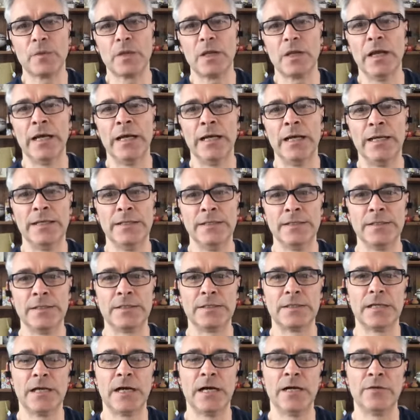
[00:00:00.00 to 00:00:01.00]
And
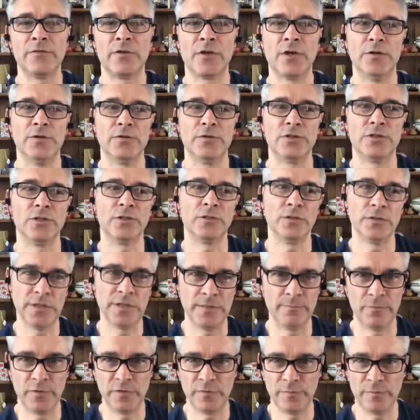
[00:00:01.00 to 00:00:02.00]
I've coached a good
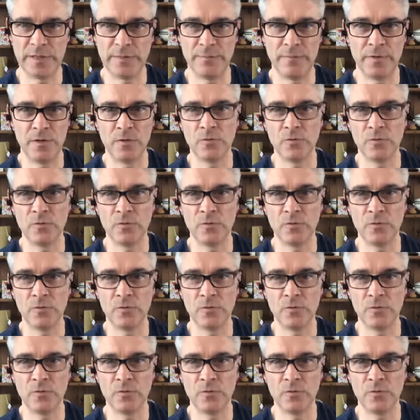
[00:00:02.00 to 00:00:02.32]
number of people